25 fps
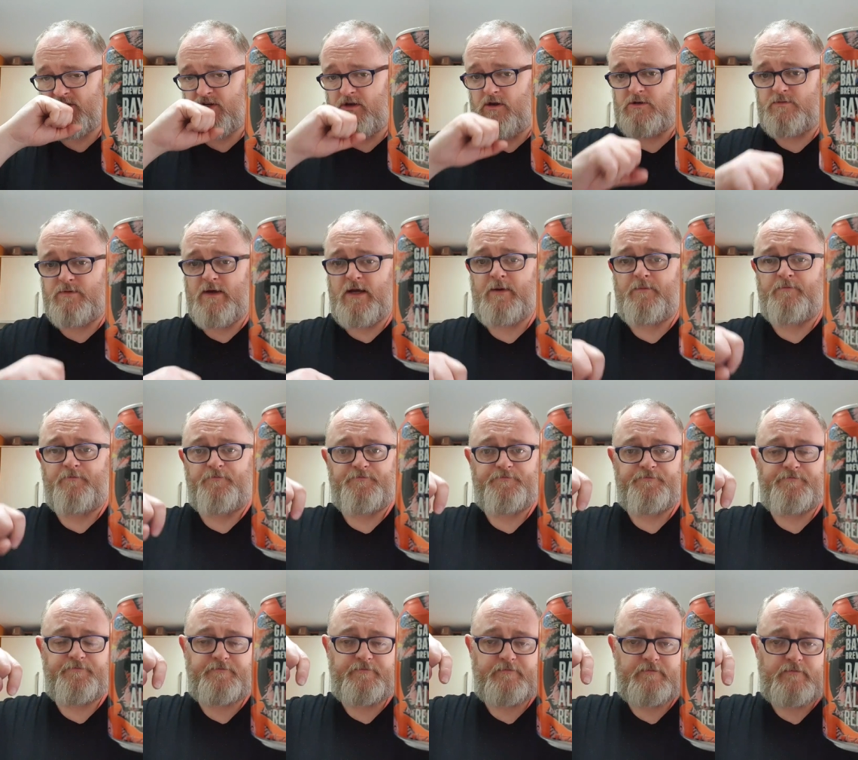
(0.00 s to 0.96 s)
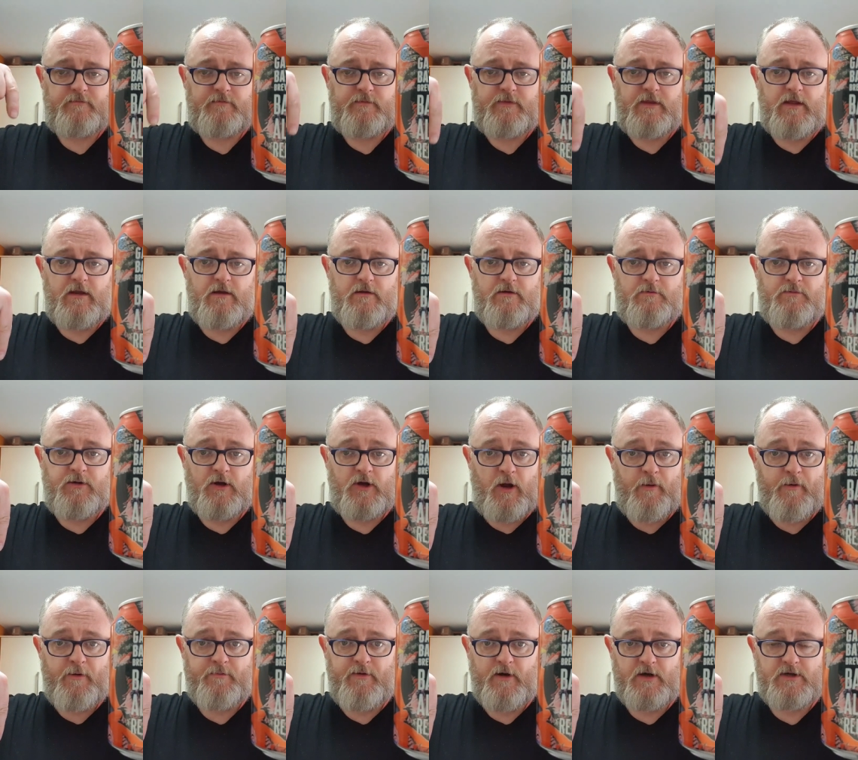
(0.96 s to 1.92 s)
Excuse me.
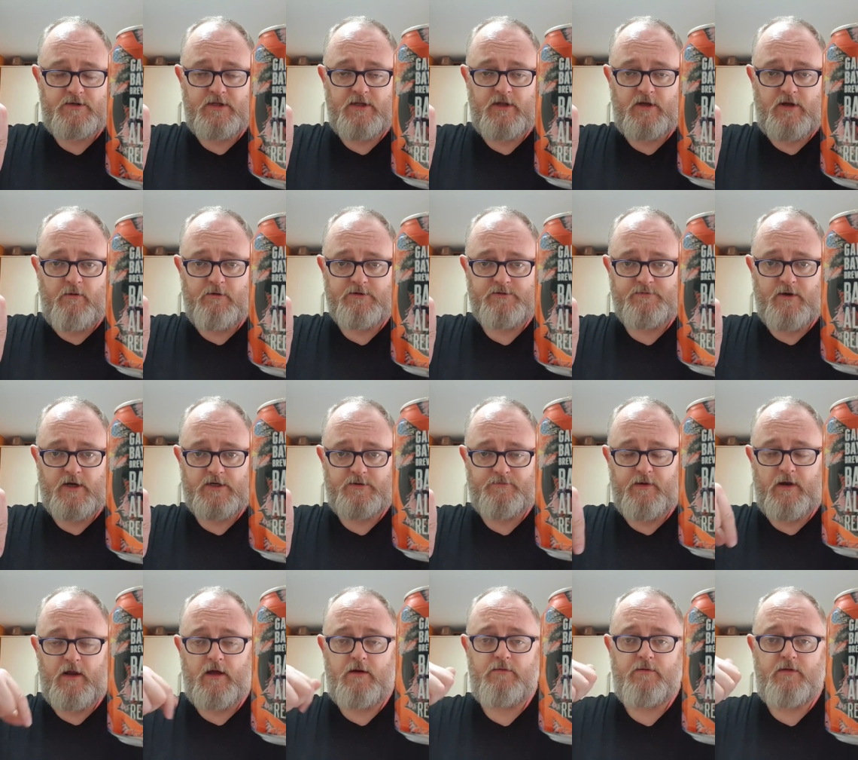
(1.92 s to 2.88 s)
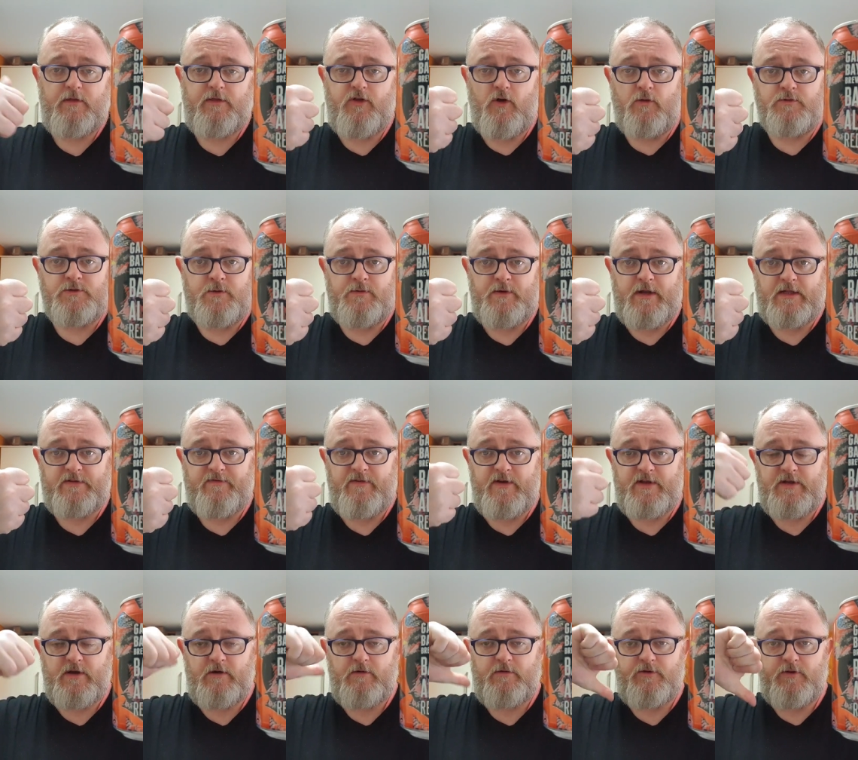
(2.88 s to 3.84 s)
Put a comment box in the comments box below. Thumbs up for the
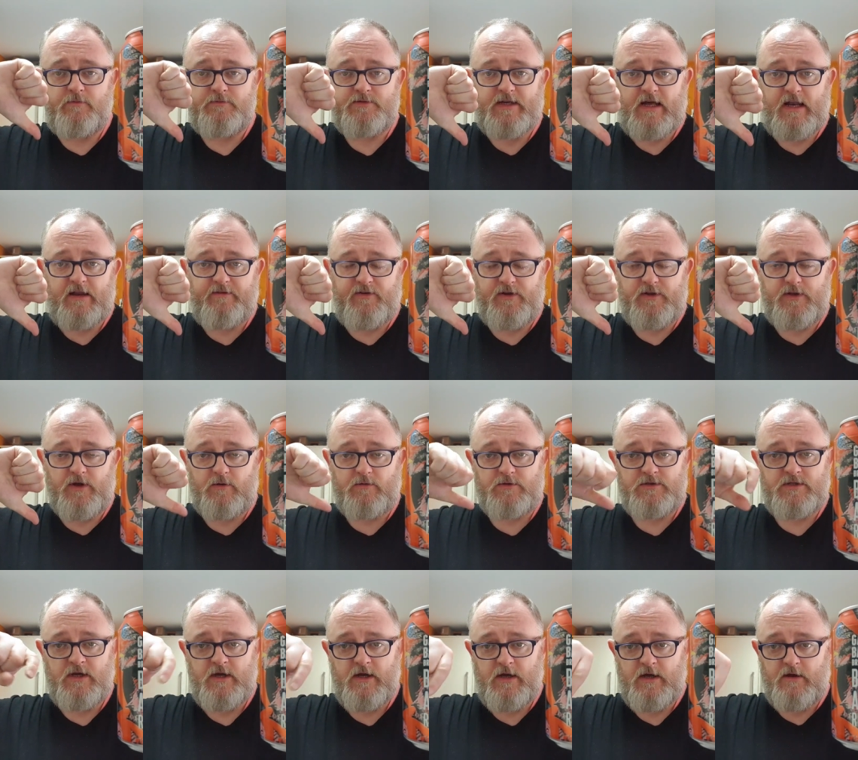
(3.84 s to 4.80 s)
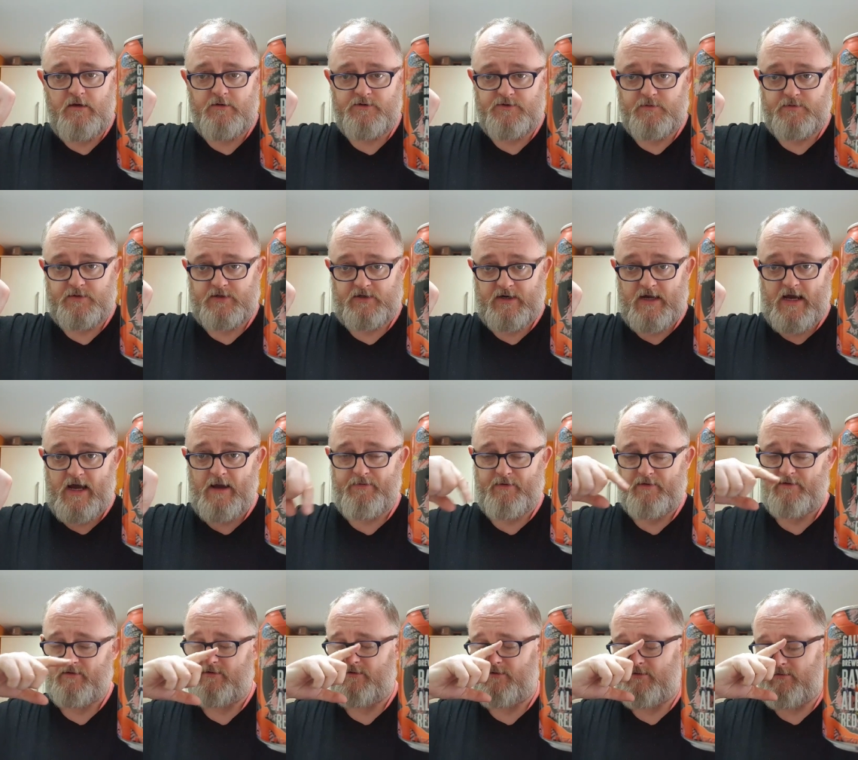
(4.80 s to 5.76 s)
video. Thumbs down if you don't.
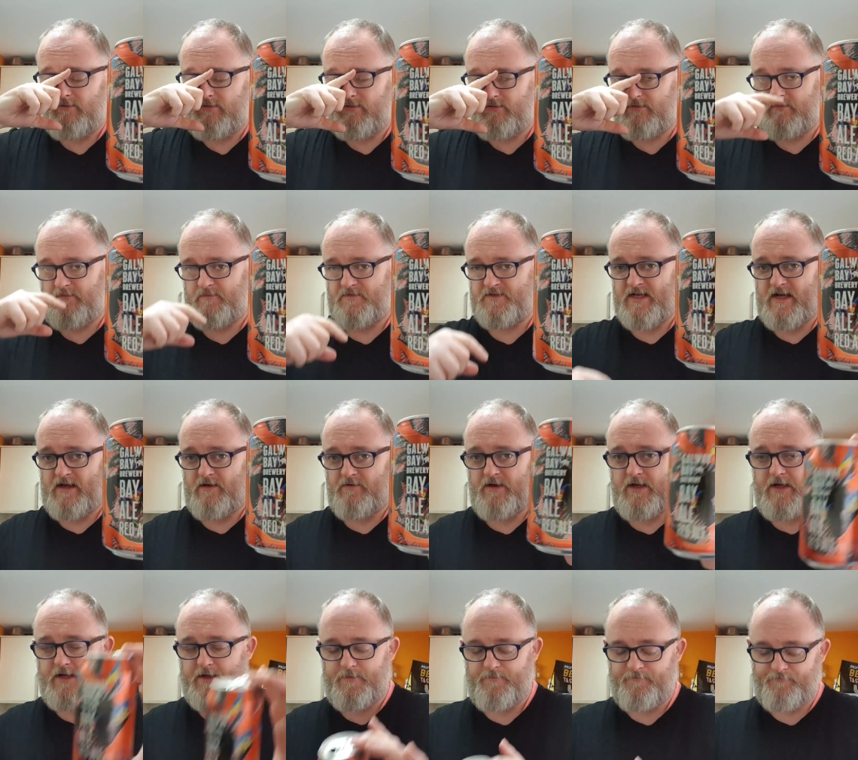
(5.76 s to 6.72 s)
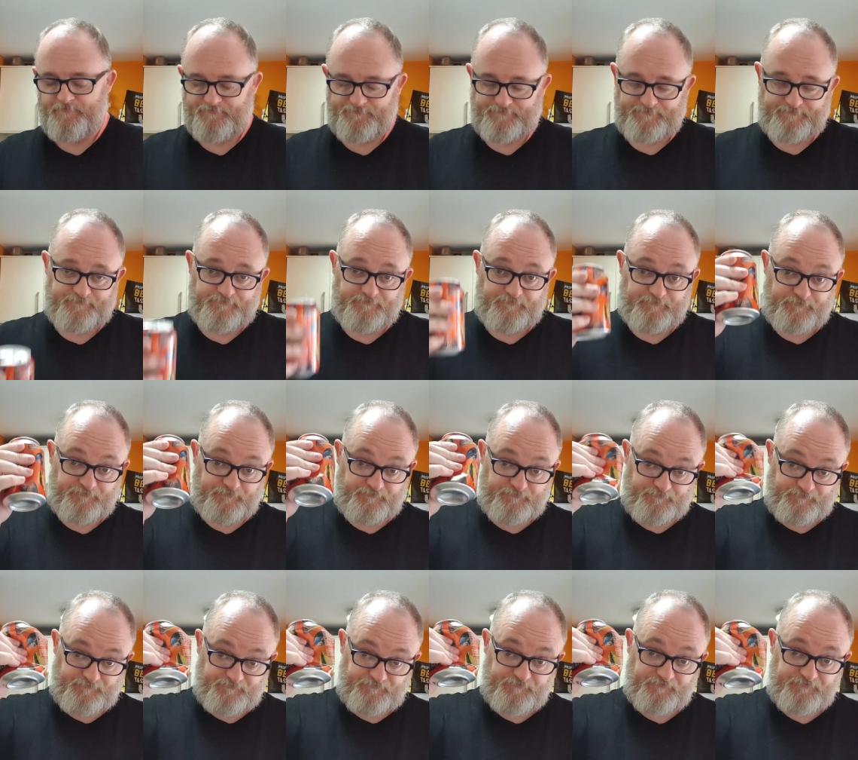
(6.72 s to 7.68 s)
Subscribe. Down there.
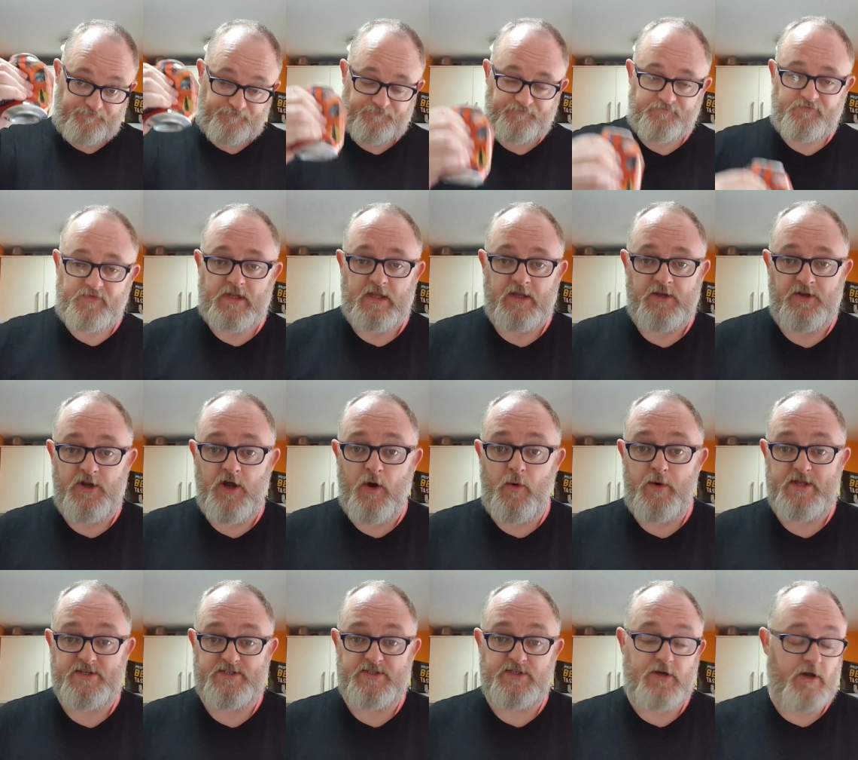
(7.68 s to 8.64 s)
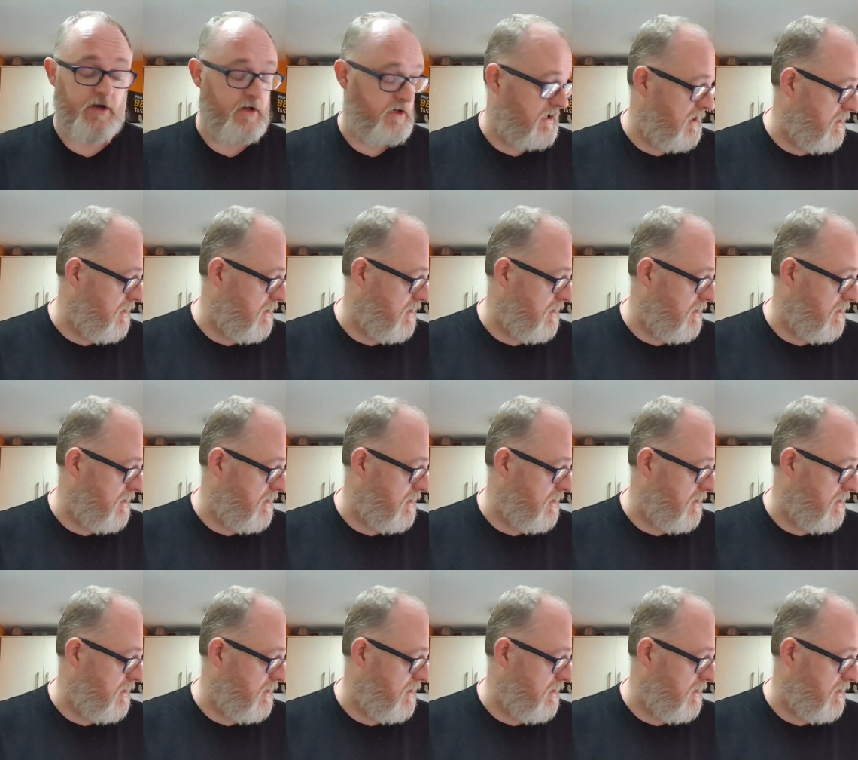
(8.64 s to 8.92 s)
You know where this is